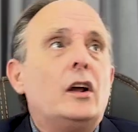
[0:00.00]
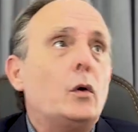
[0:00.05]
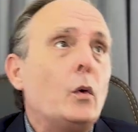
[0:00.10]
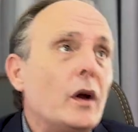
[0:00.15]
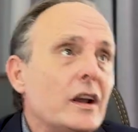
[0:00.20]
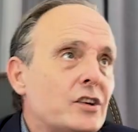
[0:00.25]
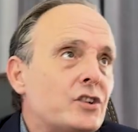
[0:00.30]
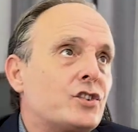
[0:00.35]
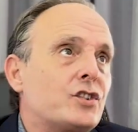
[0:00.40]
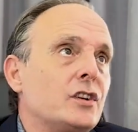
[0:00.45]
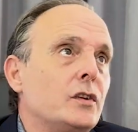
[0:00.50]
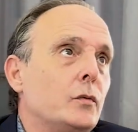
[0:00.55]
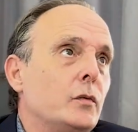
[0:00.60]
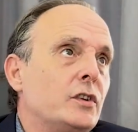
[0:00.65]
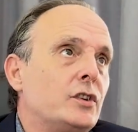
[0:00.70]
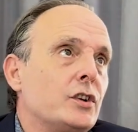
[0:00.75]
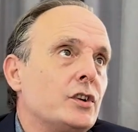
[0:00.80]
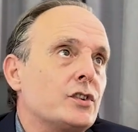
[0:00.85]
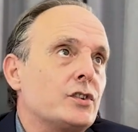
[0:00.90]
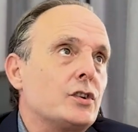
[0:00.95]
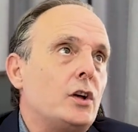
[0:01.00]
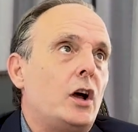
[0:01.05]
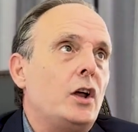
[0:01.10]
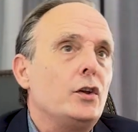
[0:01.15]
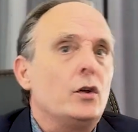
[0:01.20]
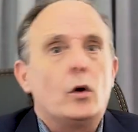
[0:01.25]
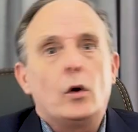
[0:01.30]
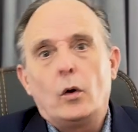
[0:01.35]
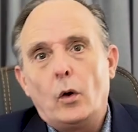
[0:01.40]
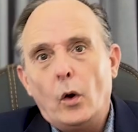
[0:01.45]
a question which is
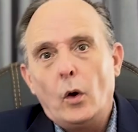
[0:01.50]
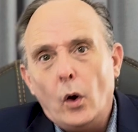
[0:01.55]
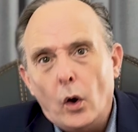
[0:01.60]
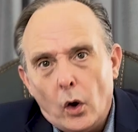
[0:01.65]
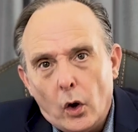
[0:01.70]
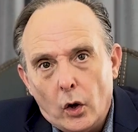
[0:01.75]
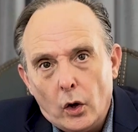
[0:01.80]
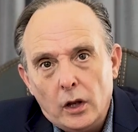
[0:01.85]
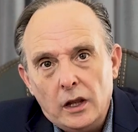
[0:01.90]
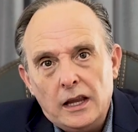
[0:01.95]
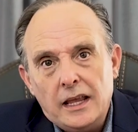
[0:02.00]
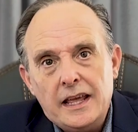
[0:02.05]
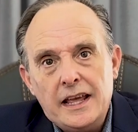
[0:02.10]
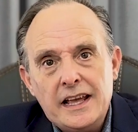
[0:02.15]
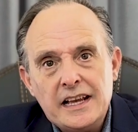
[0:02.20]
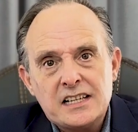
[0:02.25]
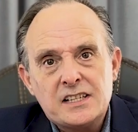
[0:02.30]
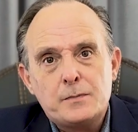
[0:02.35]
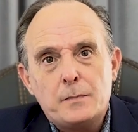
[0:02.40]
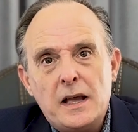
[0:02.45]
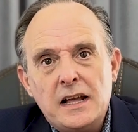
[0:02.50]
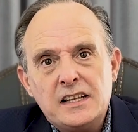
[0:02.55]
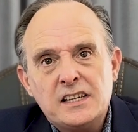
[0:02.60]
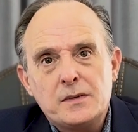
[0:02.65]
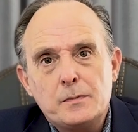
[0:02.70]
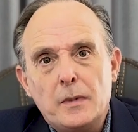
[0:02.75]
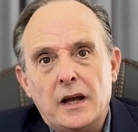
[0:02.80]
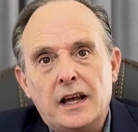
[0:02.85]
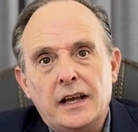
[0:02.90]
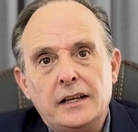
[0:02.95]
on all
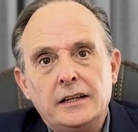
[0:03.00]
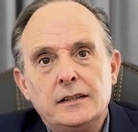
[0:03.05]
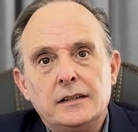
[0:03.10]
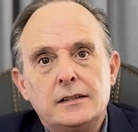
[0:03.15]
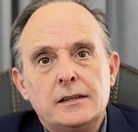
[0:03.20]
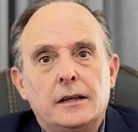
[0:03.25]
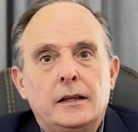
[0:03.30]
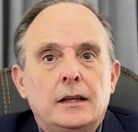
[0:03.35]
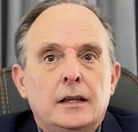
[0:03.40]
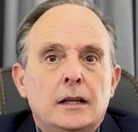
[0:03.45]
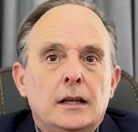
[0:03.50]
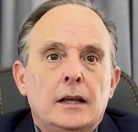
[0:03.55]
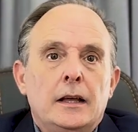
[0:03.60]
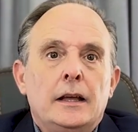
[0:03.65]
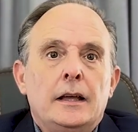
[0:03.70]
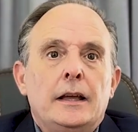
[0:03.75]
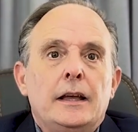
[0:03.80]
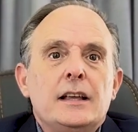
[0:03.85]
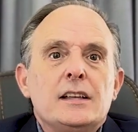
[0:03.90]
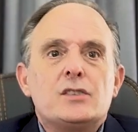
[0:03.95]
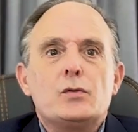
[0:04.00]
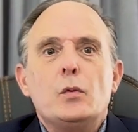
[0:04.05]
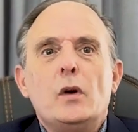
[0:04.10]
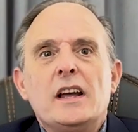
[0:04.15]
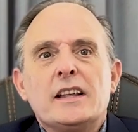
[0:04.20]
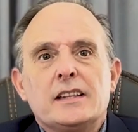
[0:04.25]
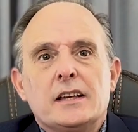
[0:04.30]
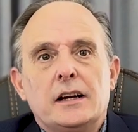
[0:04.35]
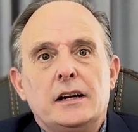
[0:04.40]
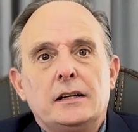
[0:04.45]
expats' mind is
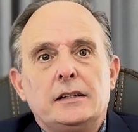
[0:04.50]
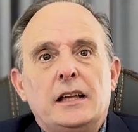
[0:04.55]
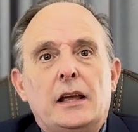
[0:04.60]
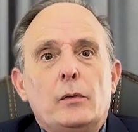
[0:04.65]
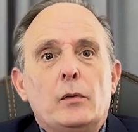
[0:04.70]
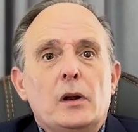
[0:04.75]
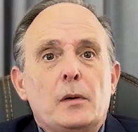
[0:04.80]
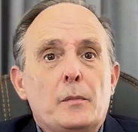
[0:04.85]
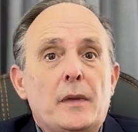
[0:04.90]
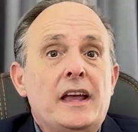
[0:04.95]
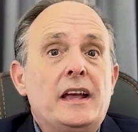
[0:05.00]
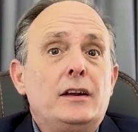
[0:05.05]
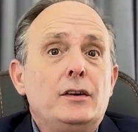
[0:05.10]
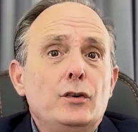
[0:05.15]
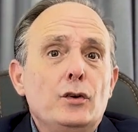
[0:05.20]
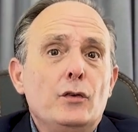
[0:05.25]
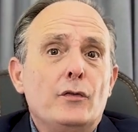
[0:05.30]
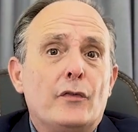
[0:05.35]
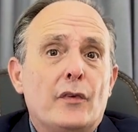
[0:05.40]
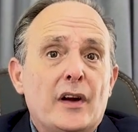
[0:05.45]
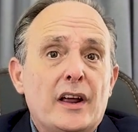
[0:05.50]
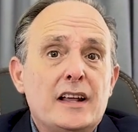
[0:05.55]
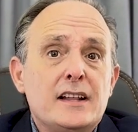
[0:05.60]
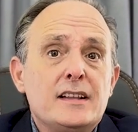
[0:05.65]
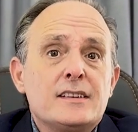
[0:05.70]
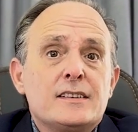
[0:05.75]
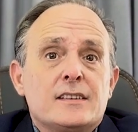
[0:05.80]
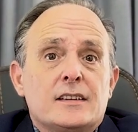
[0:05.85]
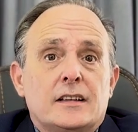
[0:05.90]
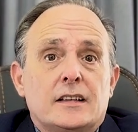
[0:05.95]
whether they will make new
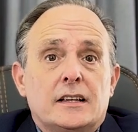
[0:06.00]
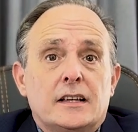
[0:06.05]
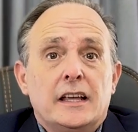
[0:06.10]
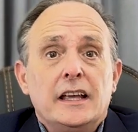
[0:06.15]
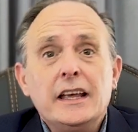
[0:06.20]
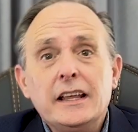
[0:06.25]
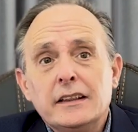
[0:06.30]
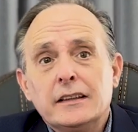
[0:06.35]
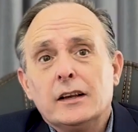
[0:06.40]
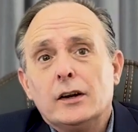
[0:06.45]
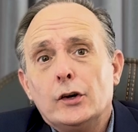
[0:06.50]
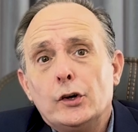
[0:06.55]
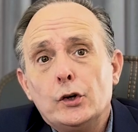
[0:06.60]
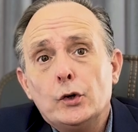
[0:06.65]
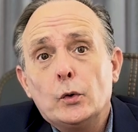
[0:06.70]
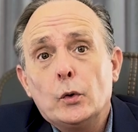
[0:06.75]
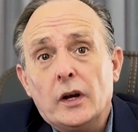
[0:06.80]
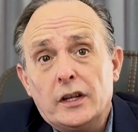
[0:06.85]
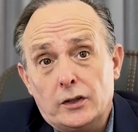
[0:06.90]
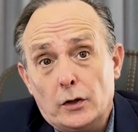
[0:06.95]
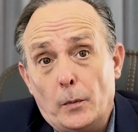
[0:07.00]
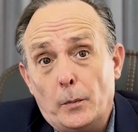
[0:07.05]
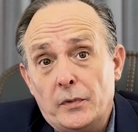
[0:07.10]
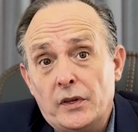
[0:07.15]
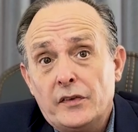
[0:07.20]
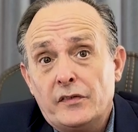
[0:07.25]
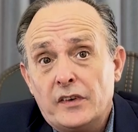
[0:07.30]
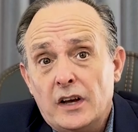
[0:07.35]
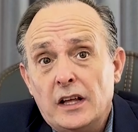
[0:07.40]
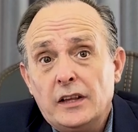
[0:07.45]
friends in their new
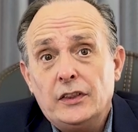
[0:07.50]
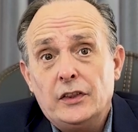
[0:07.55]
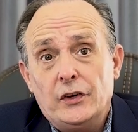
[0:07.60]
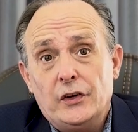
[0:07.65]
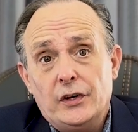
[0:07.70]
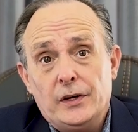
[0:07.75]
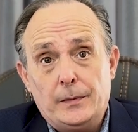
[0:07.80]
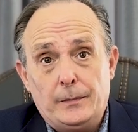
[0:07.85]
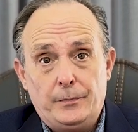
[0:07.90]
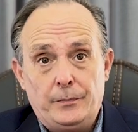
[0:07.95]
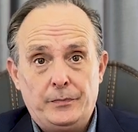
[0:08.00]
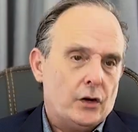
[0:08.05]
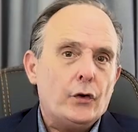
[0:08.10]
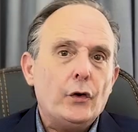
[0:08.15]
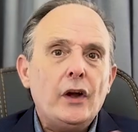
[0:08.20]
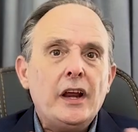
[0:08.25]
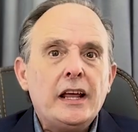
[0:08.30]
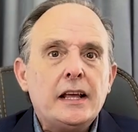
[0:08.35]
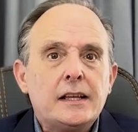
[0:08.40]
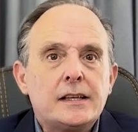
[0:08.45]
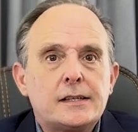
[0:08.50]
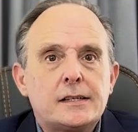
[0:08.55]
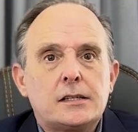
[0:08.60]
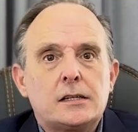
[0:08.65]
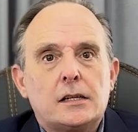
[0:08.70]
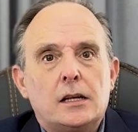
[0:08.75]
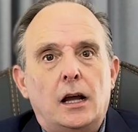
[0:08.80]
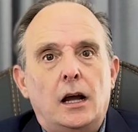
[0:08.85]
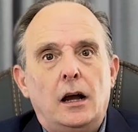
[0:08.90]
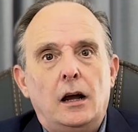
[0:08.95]
adopted country.
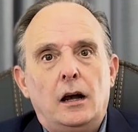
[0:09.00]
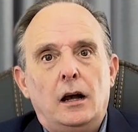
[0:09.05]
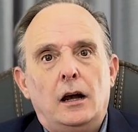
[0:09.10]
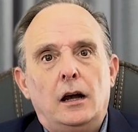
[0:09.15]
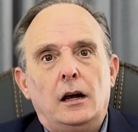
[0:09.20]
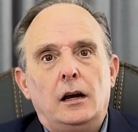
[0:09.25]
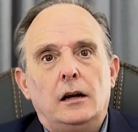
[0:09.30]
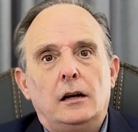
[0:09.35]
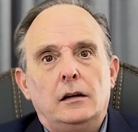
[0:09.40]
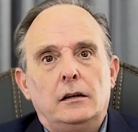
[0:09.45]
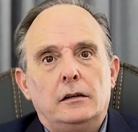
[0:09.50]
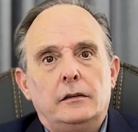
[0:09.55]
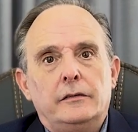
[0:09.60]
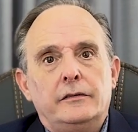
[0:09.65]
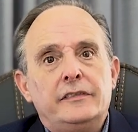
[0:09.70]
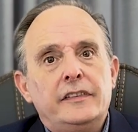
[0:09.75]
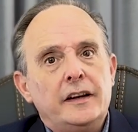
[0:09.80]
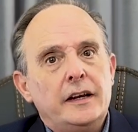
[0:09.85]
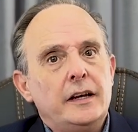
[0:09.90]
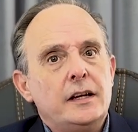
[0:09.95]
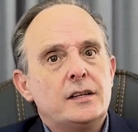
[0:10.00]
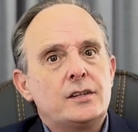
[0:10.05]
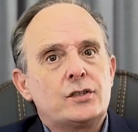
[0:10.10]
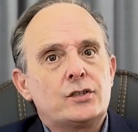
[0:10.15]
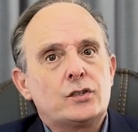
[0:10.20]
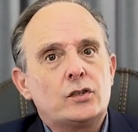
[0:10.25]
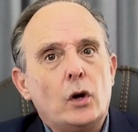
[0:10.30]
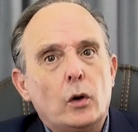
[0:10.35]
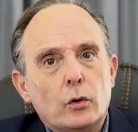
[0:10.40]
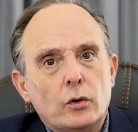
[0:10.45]
Greeks are very
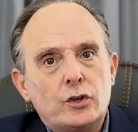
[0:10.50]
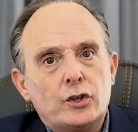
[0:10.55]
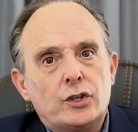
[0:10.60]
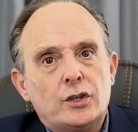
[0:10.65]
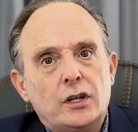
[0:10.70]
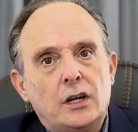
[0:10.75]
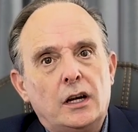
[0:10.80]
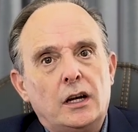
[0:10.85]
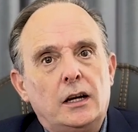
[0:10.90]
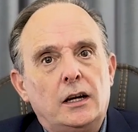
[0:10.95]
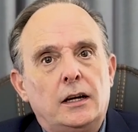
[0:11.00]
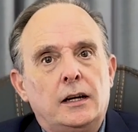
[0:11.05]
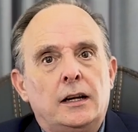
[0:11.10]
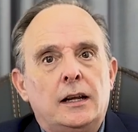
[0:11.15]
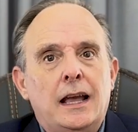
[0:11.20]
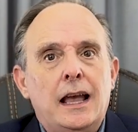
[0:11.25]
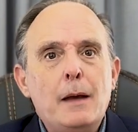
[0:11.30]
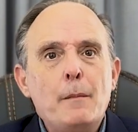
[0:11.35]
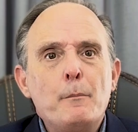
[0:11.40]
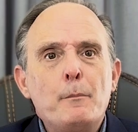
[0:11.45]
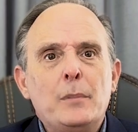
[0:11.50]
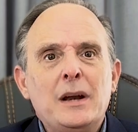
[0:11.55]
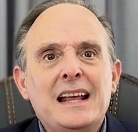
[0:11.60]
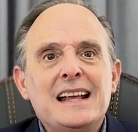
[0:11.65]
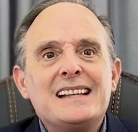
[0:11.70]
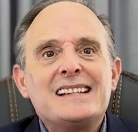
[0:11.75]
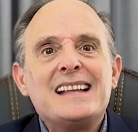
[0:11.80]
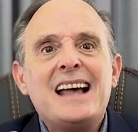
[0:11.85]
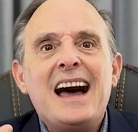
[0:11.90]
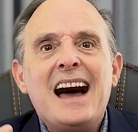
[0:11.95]
social and
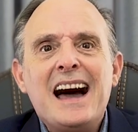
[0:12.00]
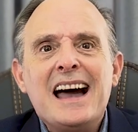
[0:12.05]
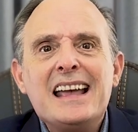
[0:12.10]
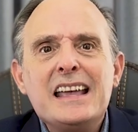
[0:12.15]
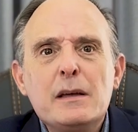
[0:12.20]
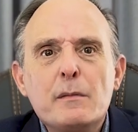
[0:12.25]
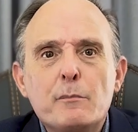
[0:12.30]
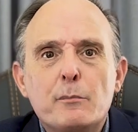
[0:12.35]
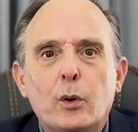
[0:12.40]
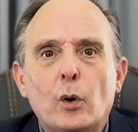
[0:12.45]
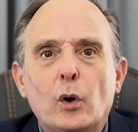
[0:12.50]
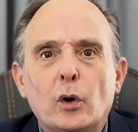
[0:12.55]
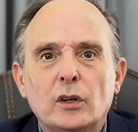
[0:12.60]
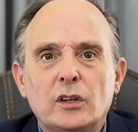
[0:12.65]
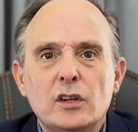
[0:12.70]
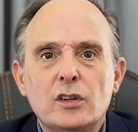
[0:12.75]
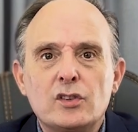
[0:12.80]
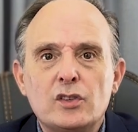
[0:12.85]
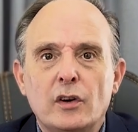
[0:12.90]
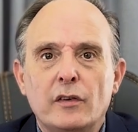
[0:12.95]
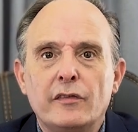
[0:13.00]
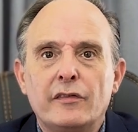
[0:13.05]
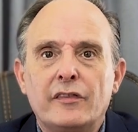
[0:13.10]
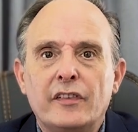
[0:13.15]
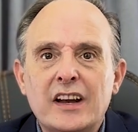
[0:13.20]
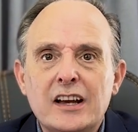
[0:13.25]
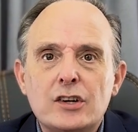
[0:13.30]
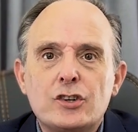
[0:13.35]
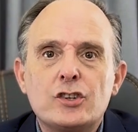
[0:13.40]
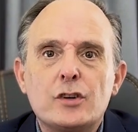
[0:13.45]
place high importance on
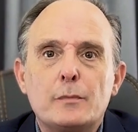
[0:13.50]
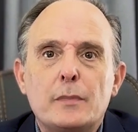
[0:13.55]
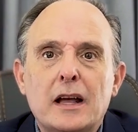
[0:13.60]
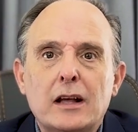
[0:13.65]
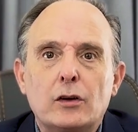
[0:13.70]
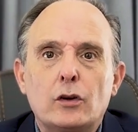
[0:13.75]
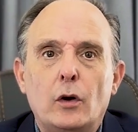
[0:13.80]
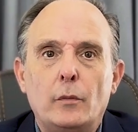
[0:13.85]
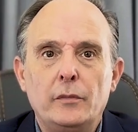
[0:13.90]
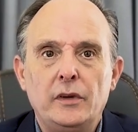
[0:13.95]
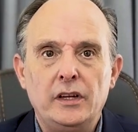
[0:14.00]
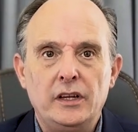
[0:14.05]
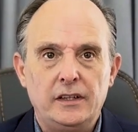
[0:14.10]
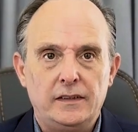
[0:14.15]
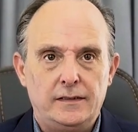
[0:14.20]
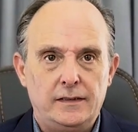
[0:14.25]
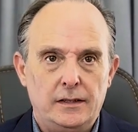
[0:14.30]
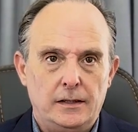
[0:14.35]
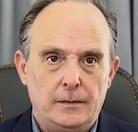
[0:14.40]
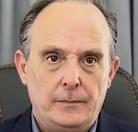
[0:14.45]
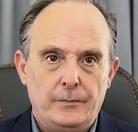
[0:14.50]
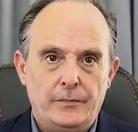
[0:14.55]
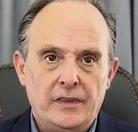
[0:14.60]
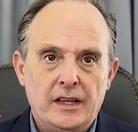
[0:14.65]
friendship and community.